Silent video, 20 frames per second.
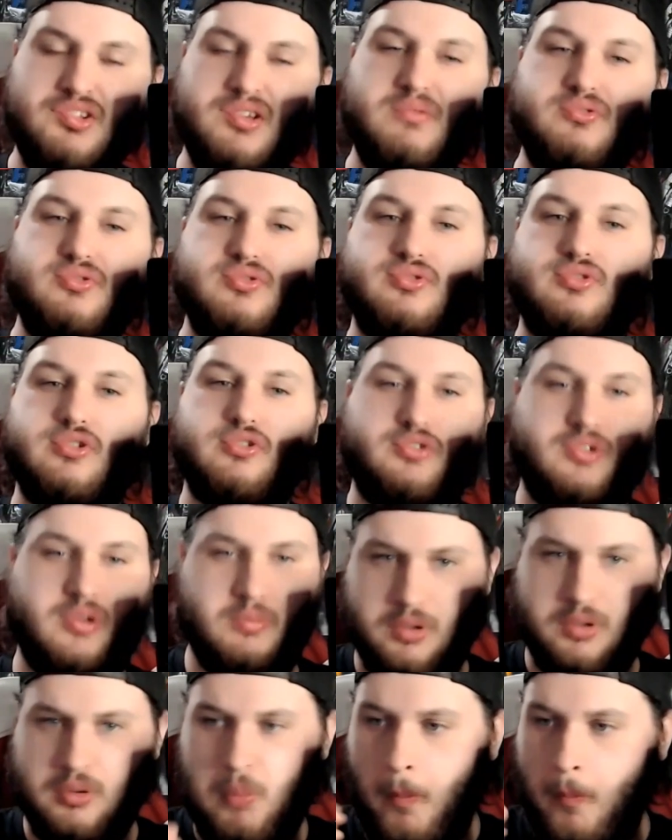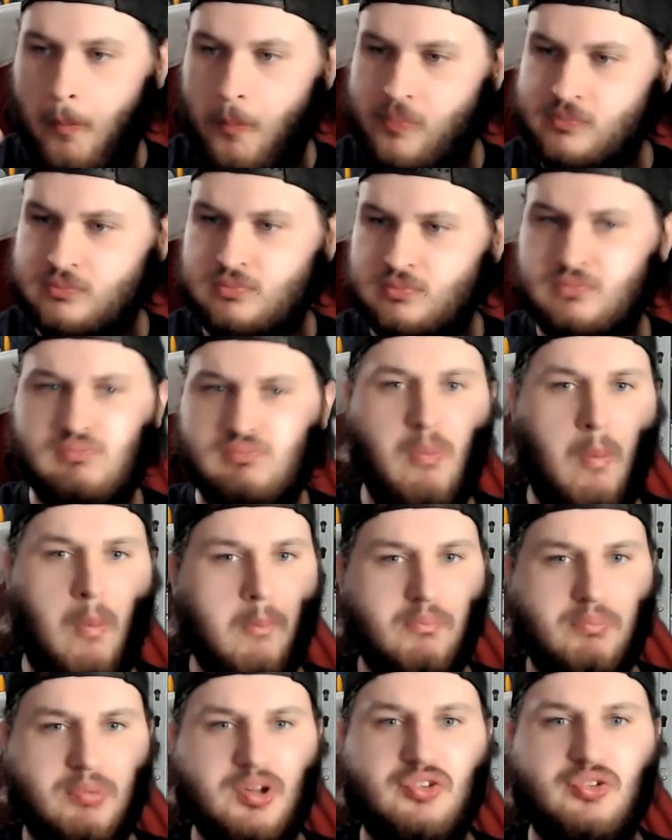is so simple,
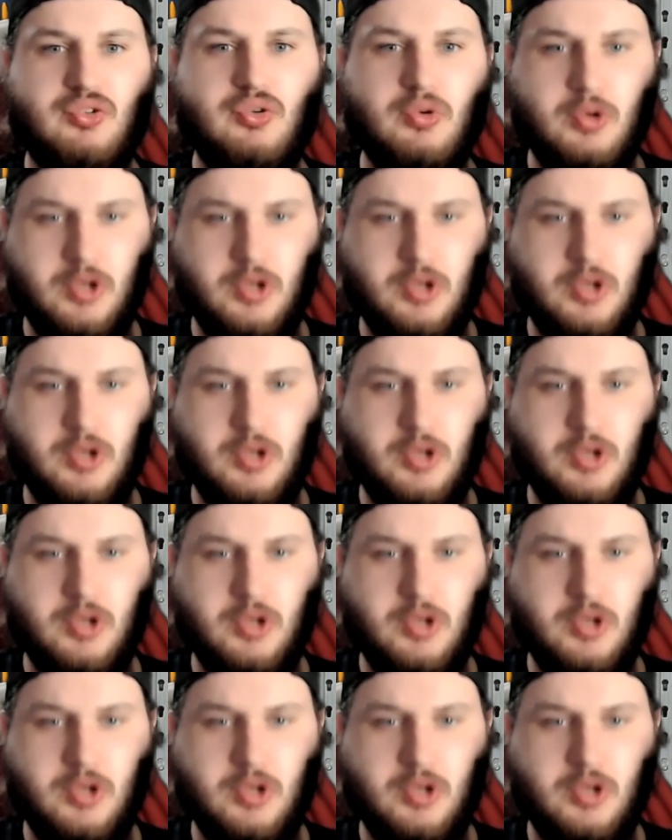but it's so good.